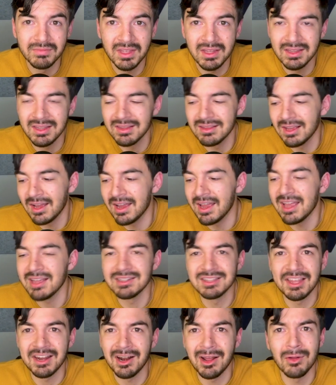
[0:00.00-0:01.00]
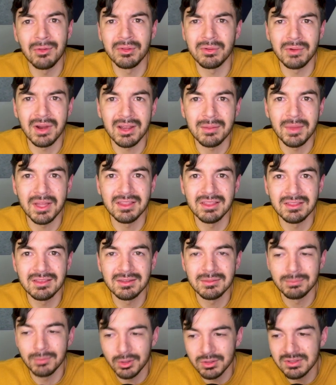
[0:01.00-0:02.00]
And I hate that I only recommend
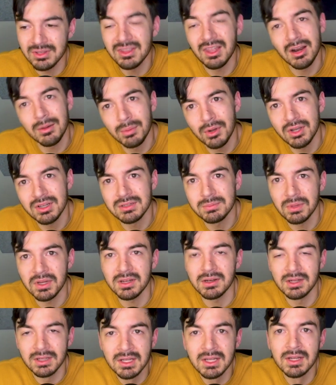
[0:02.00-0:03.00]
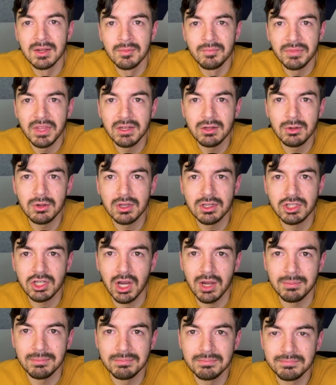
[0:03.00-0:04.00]
mostly their books, but they do a good
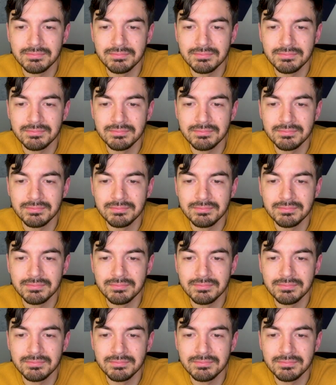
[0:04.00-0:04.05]
job.